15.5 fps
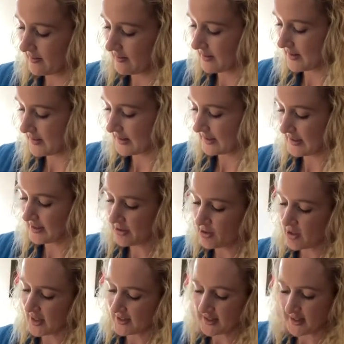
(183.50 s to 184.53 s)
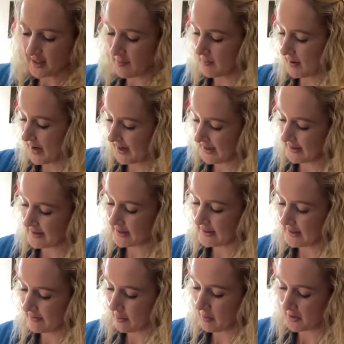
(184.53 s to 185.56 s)
until it's just combined. You
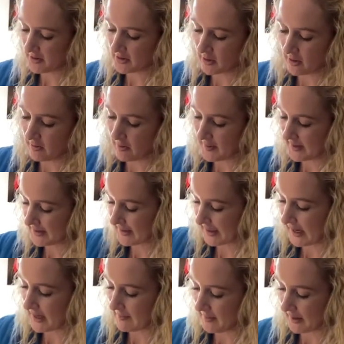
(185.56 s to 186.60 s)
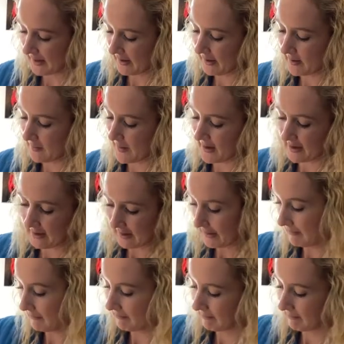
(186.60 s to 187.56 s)
never want to overmix a cake batter, apparently.